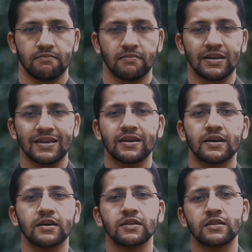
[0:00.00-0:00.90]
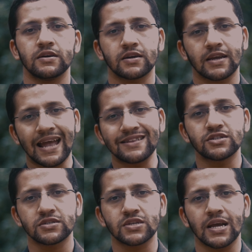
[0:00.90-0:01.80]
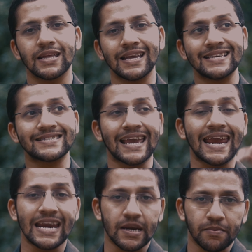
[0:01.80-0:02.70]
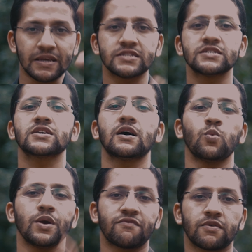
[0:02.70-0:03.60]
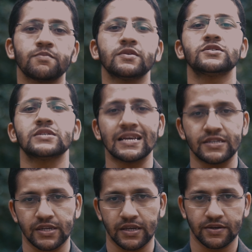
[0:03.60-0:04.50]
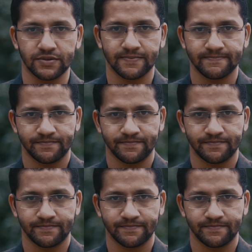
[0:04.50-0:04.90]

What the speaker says: Like the Cancer sign is 8 places away from the Sagittarius.